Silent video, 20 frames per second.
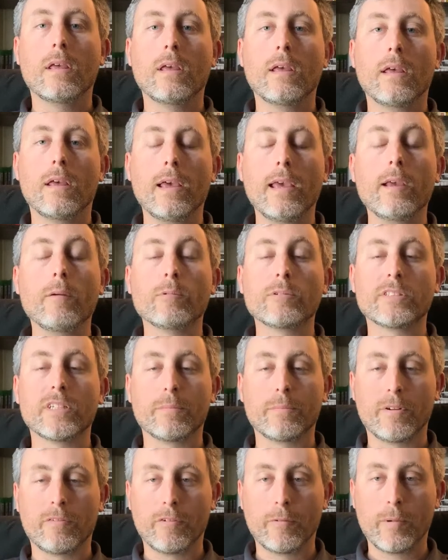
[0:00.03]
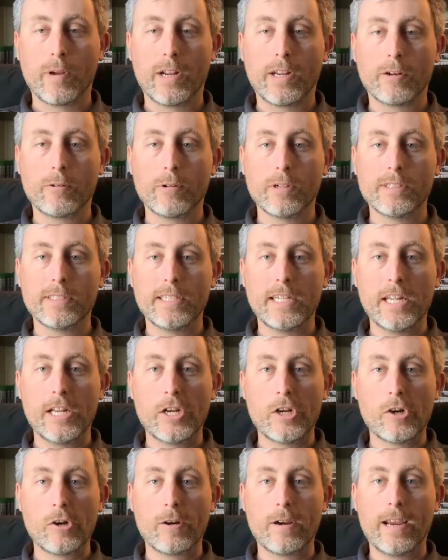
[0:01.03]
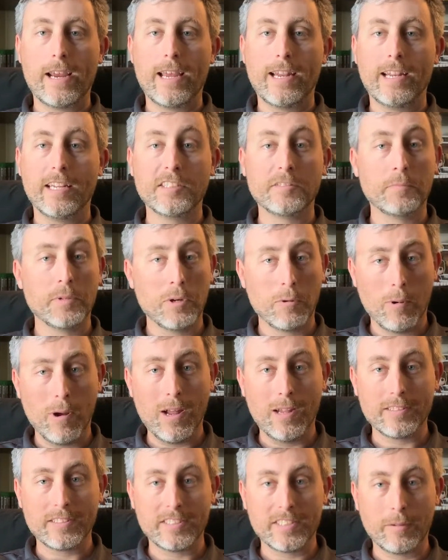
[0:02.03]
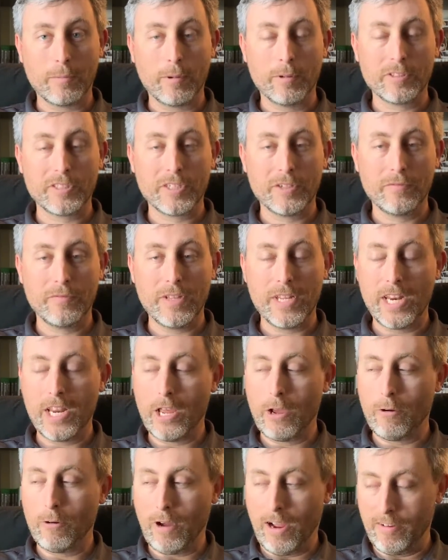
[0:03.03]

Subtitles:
Hey, what's up everybody? Chris here, and it's been a while since I posted a video.